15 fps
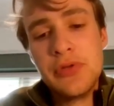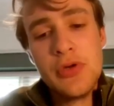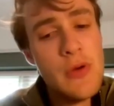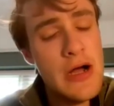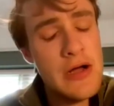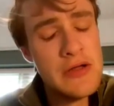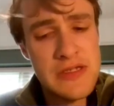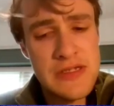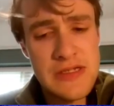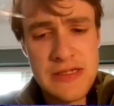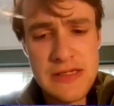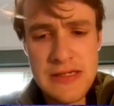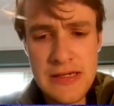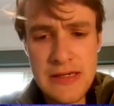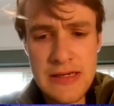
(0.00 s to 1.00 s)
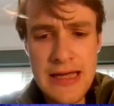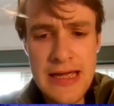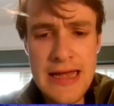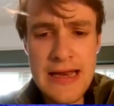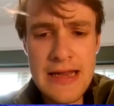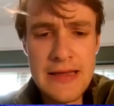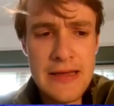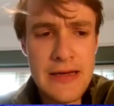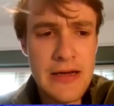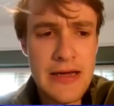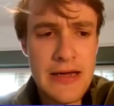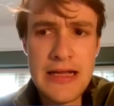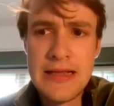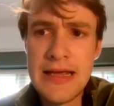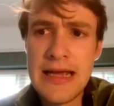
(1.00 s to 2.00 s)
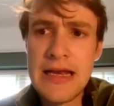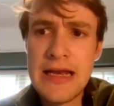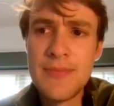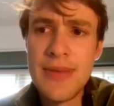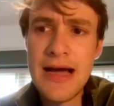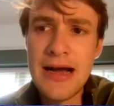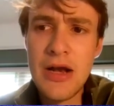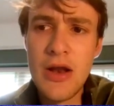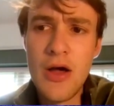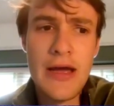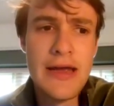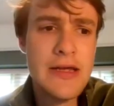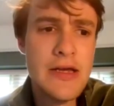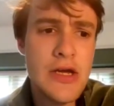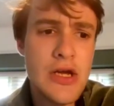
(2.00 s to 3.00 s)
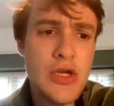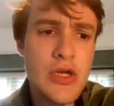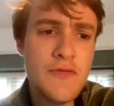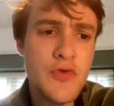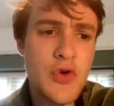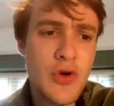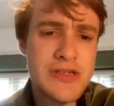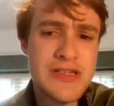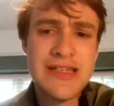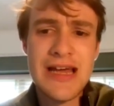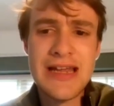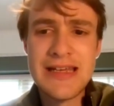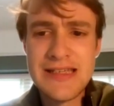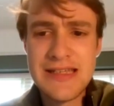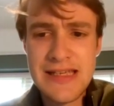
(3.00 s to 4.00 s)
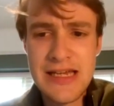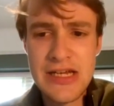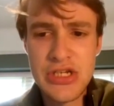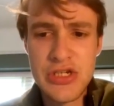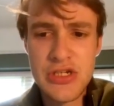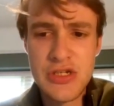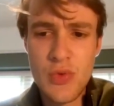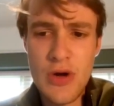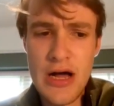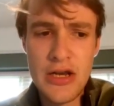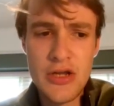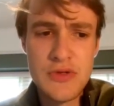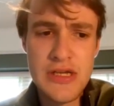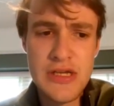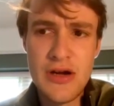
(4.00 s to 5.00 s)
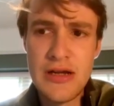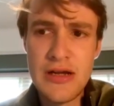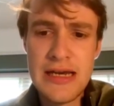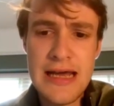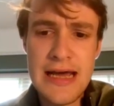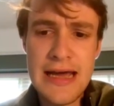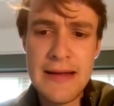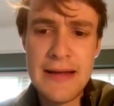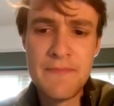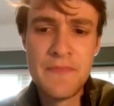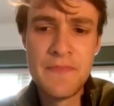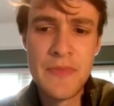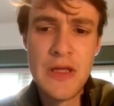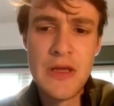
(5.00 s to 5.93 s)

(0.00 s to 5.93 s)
who else in the back line? You've got Stanisic as well, who's a younger name.